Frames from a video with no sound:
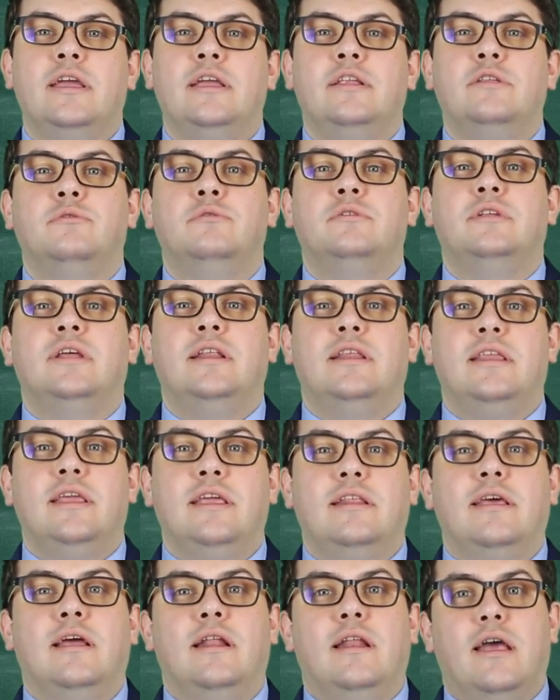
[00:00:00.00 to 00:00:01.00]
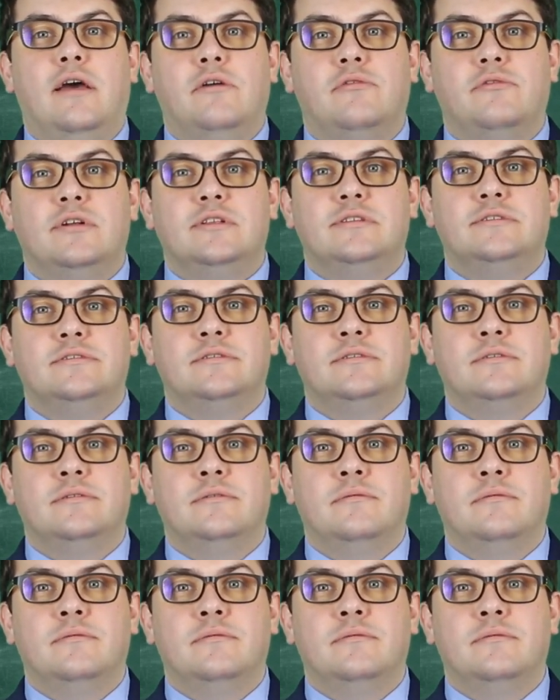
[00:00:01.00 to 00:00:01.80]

into the detail levels.